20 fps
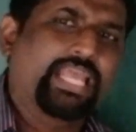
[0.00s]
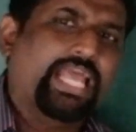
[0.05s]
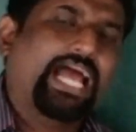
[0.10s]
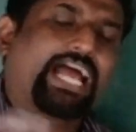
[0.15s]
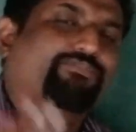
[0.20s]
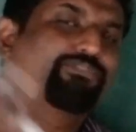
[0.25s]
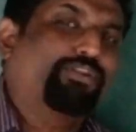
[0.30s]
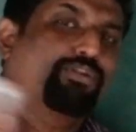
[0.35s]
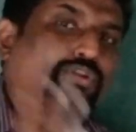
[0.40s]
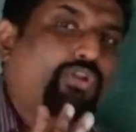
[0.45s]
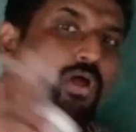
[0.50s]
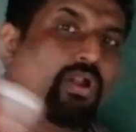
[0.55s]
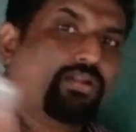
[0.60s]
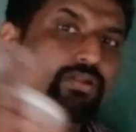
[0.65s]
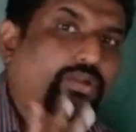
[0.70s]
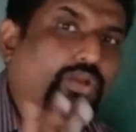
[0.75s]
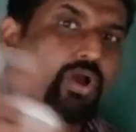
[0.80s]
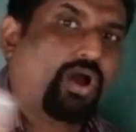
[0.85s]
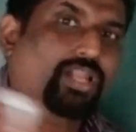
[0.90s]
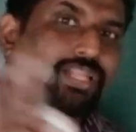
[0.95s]
i will
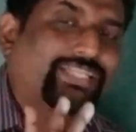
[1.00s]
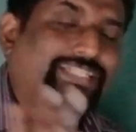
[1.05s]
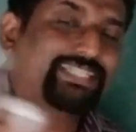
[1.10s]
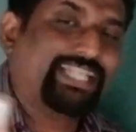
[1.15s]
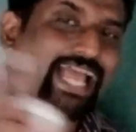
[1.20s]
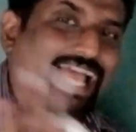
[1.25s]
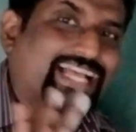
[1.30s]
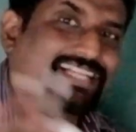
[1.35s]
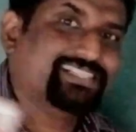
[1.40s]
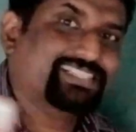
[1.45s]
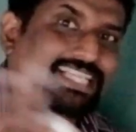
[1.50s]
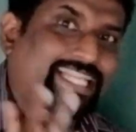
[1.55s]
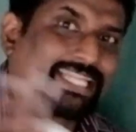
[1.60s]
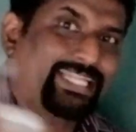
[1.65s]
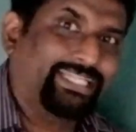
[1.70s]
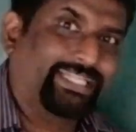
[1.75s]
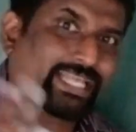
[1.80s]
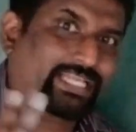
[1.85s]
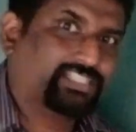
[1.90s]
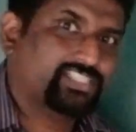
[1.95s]
not call it as an
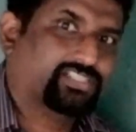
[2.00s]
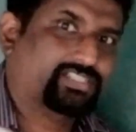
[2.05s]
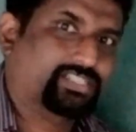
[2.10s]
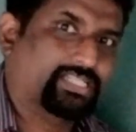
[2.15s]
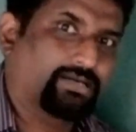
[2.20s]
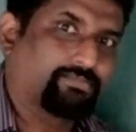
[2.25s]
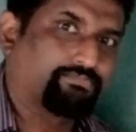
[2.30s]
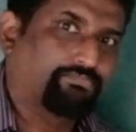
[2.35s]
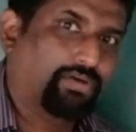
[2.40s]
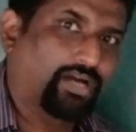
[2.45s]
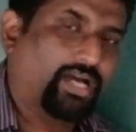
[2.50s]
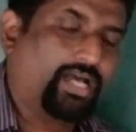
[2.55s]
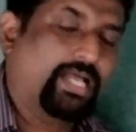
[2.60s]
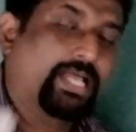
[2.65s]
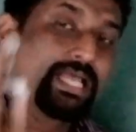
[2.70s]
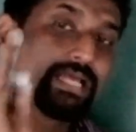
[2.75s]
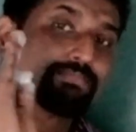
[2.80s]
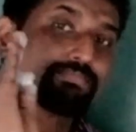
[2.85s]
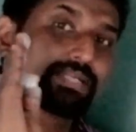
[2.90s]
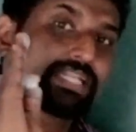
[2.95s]
index number
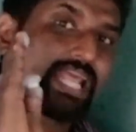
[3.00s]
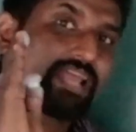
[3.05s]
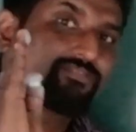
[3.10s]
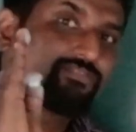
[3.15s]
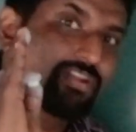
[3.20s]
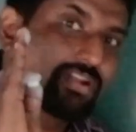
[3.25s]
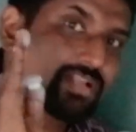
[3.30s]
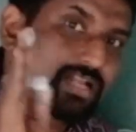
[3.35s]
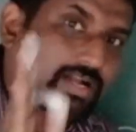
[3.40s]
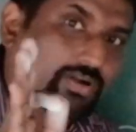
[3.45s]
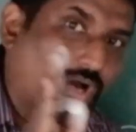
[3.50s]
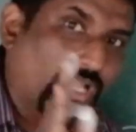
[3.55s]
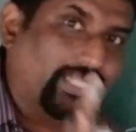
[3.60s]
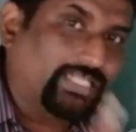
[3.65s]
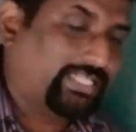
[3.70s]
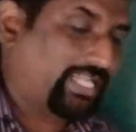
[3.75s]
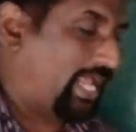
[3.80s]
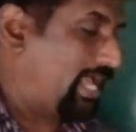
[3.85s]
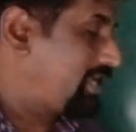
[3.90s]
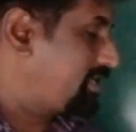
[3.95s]
but i will call
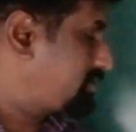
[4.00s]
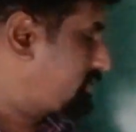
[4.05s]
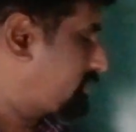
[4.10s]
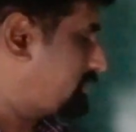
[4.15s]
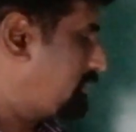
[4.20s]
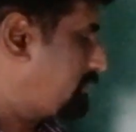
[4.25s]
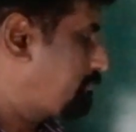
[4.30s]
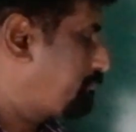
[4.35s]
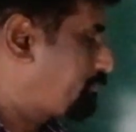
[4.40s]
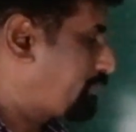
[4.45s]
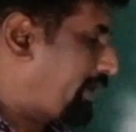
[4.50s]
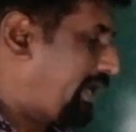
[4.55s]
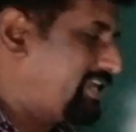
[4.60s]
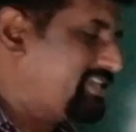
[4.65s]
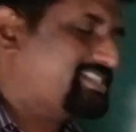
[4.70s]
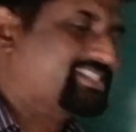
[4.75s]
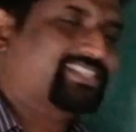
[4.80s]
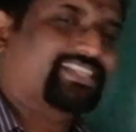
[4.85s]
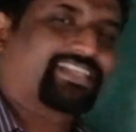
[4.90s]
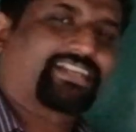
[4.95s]
it as
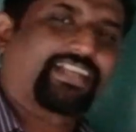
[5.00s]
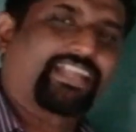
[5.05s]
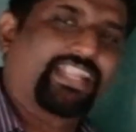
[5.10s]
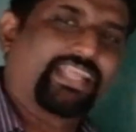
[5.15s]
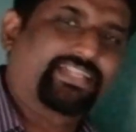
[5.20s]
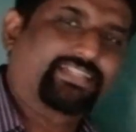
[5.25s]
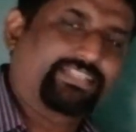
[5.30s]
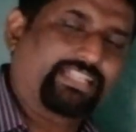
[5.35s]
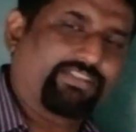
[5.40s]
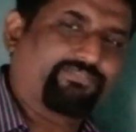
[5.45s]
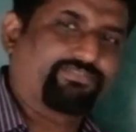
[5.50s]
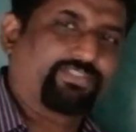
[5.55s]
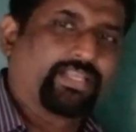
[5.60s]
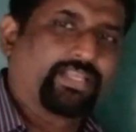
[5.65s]
price relative